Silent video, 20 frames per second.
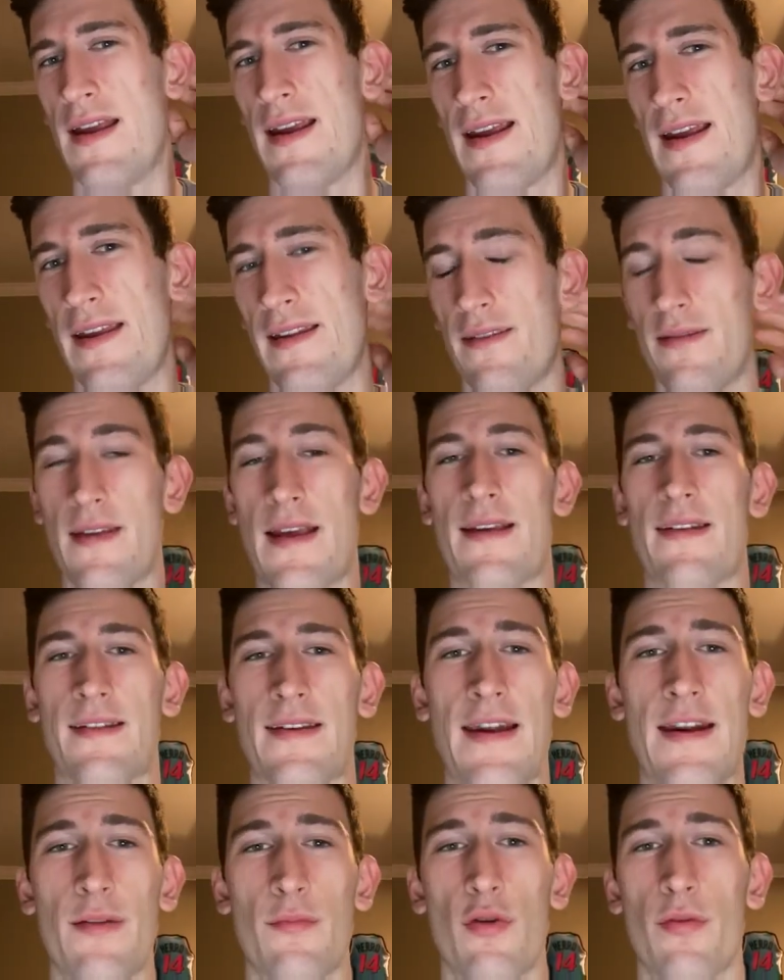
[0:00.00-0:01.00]
and that
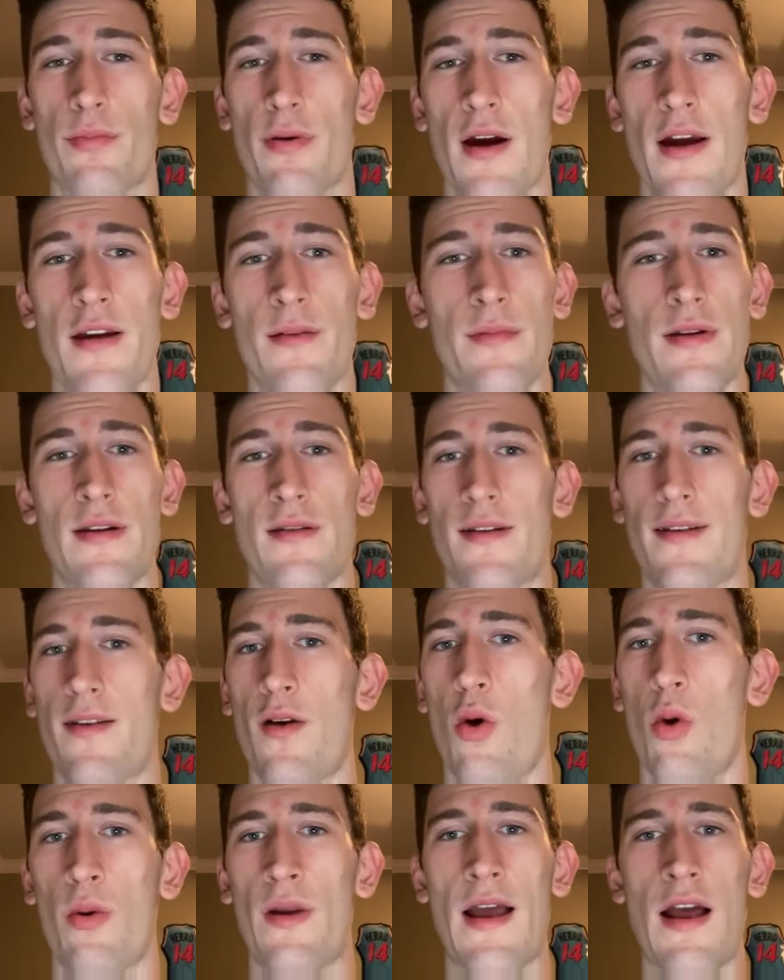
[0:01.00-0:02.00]
stadium will probably be
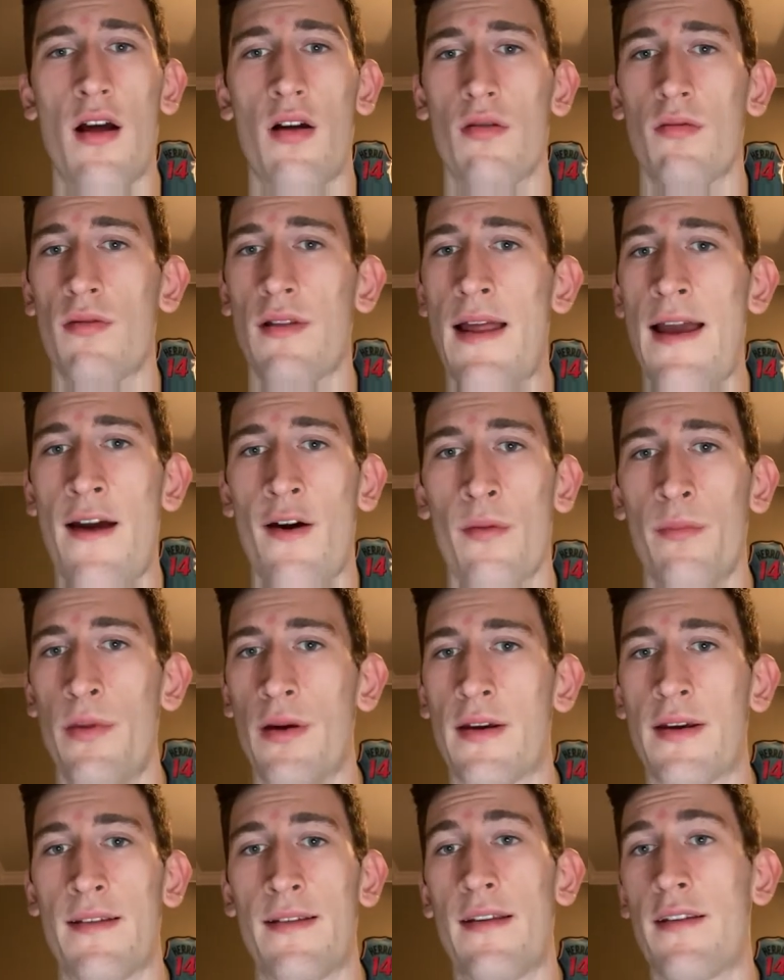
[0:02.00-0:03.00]
sold out loud
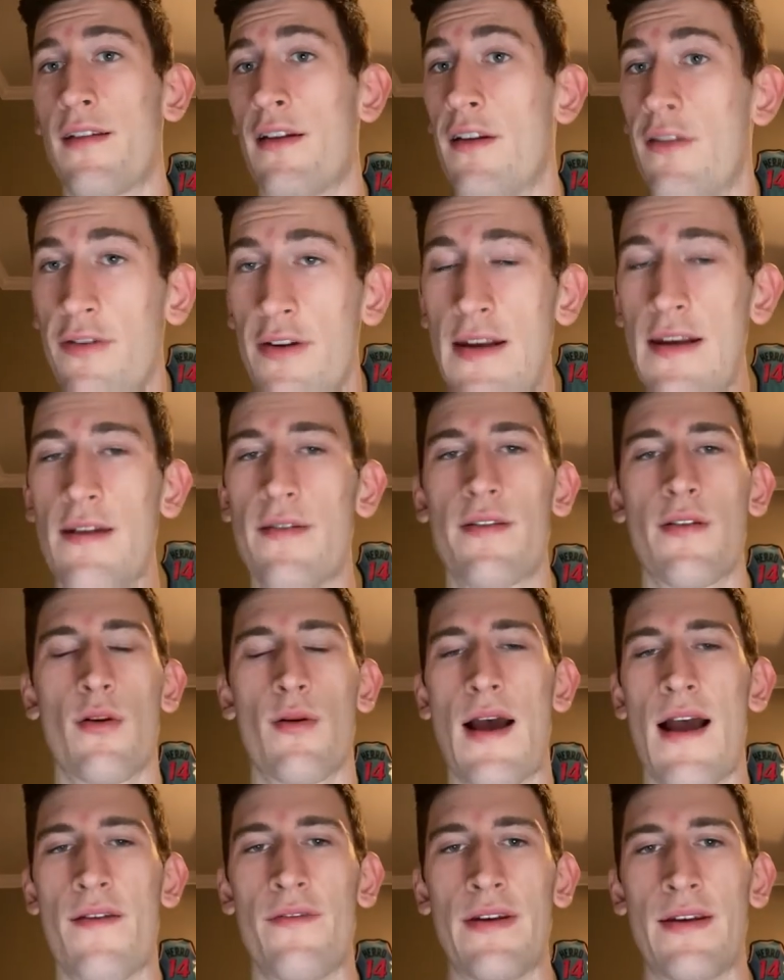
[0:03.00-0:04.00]
because it's the Chiefs,
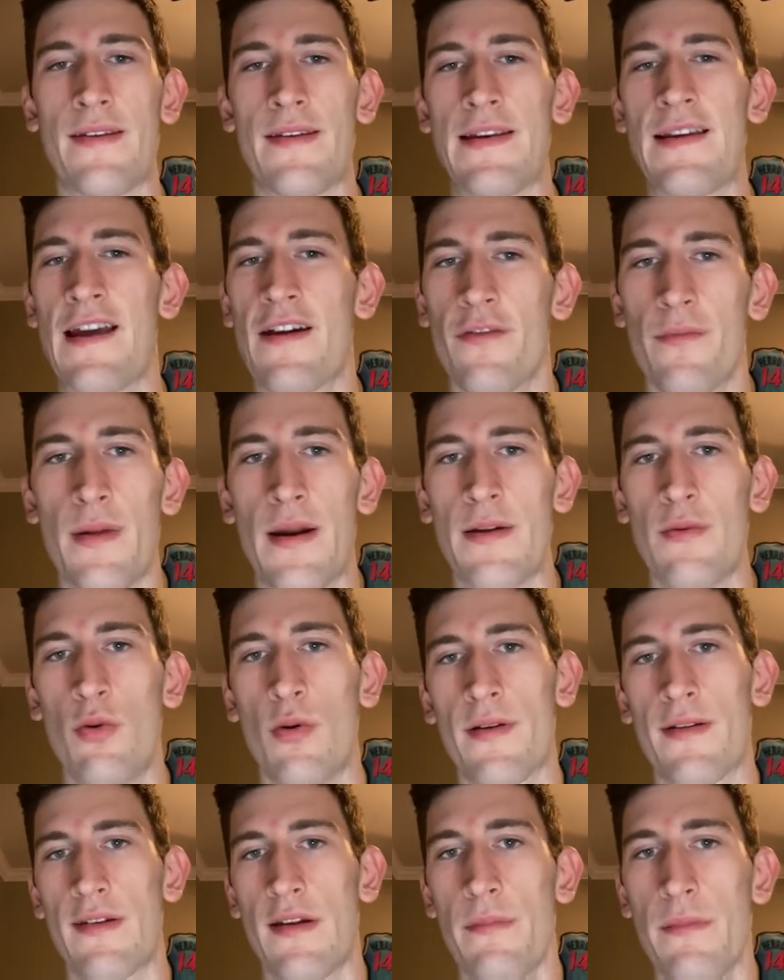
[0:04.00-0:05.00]
so obviously everybody
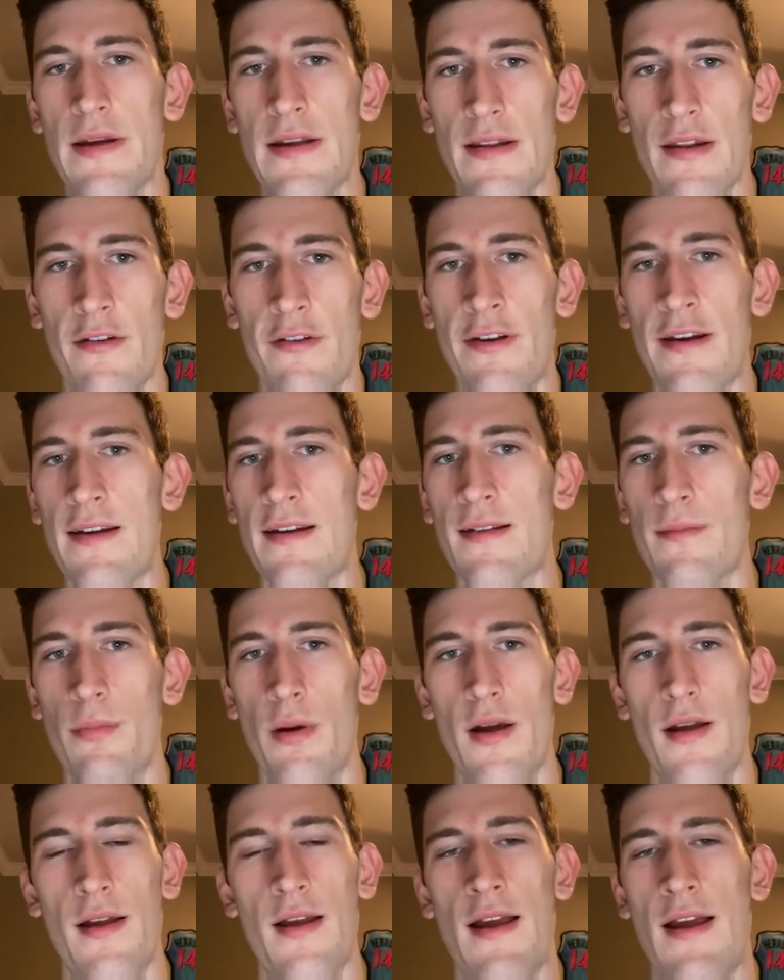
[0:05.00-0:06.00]
wants to beat the Chiefs,
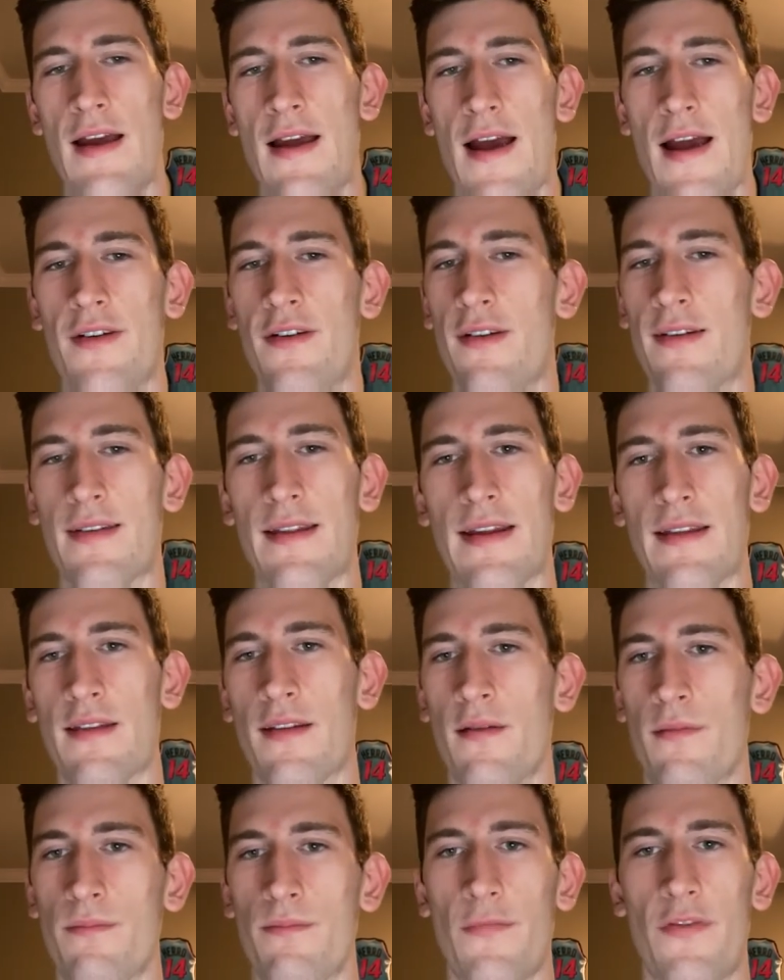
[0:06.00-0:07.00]
but I just think
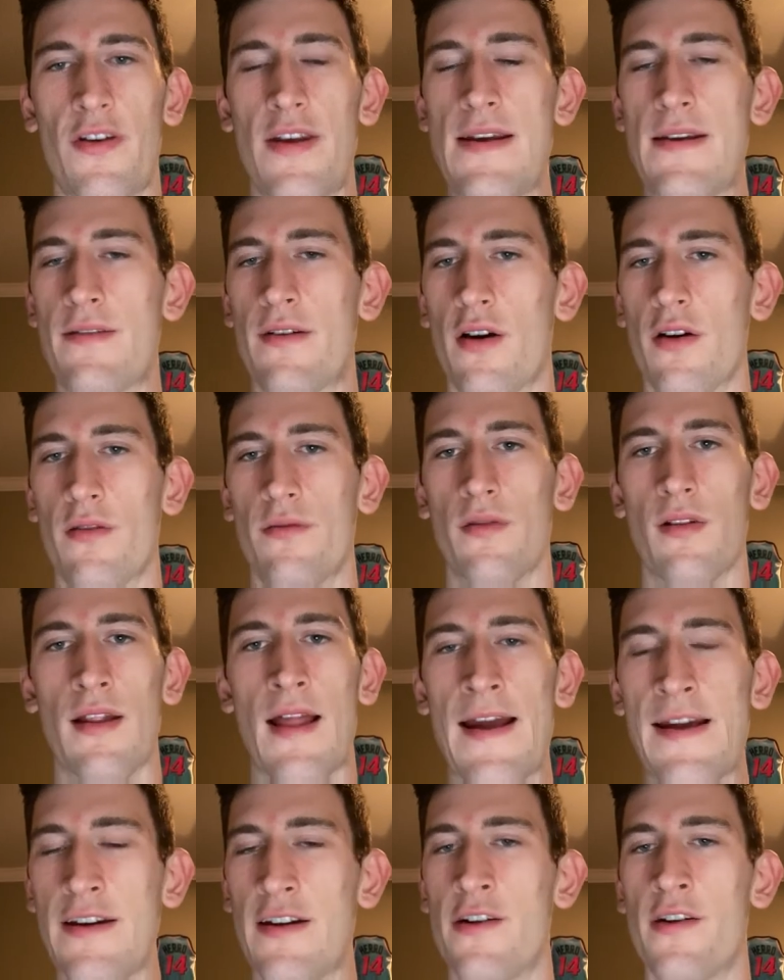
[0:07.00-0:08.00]
the Chiefs are
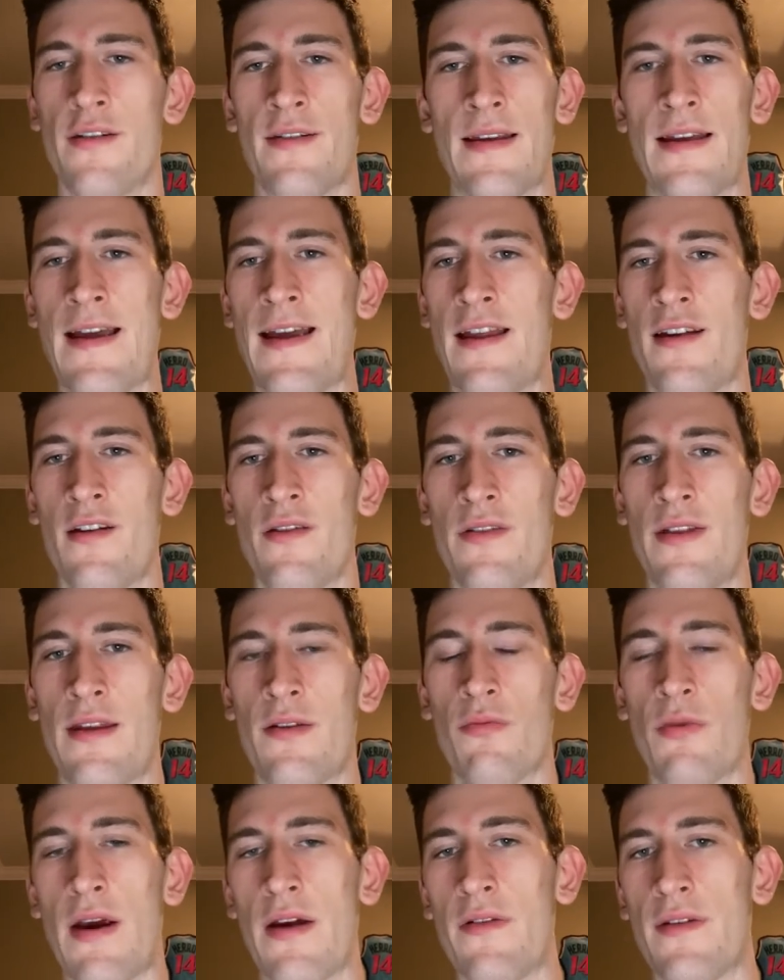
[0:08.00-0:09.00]
light years ahead of
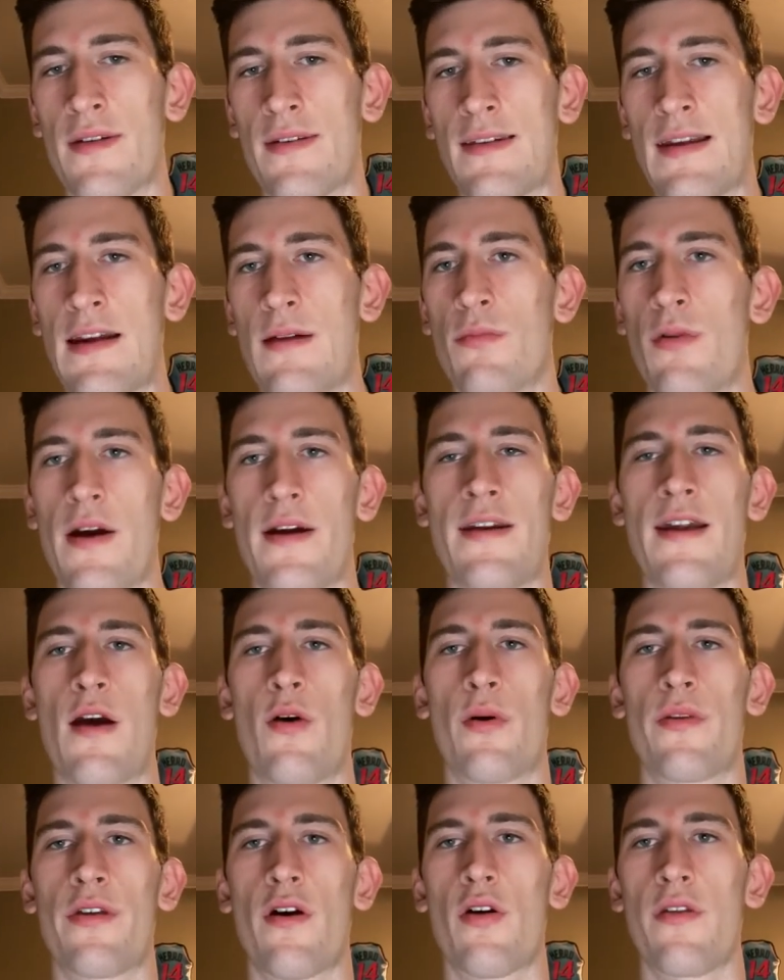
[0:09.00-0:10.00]
this Ravens team right
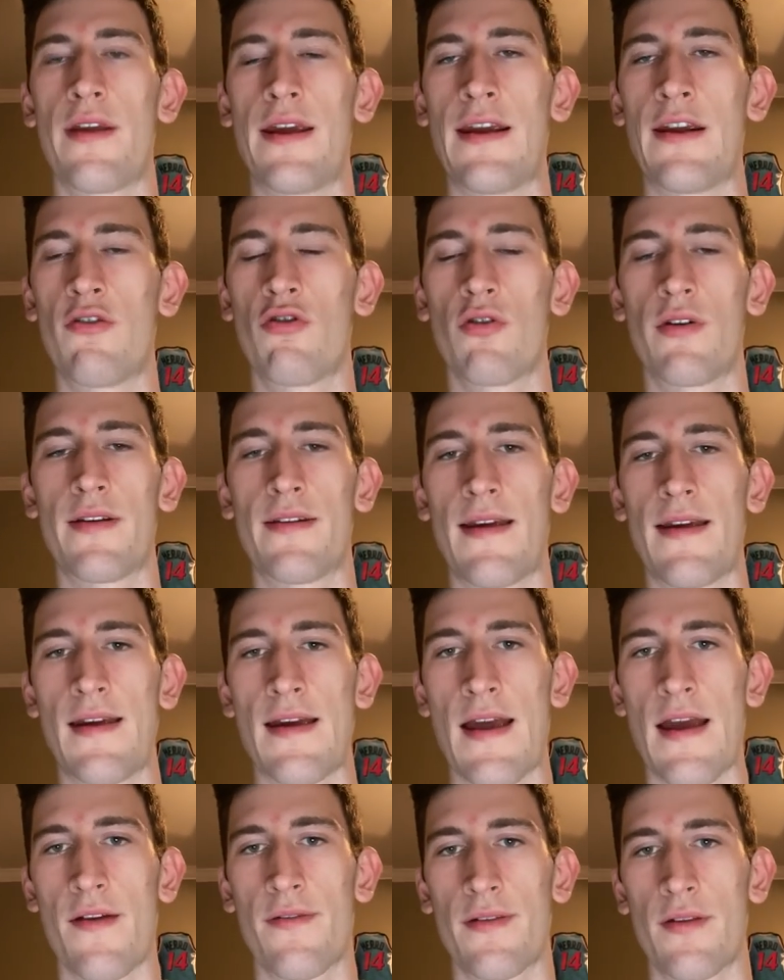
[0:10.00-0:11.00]
now with all the injuries they
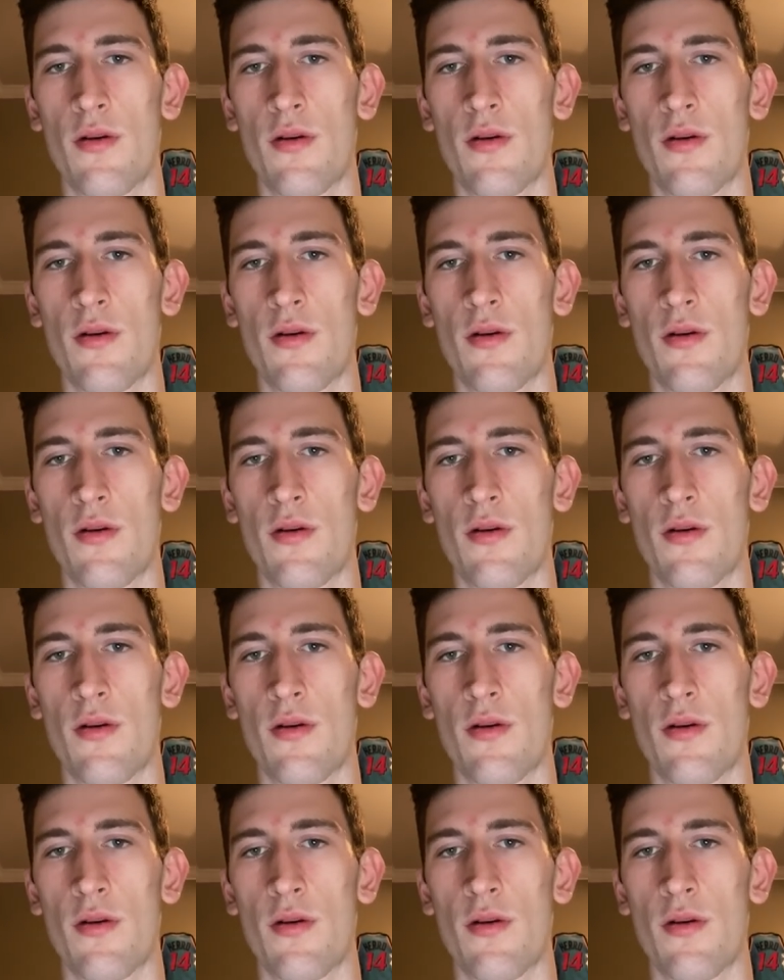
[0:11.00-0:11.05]
have.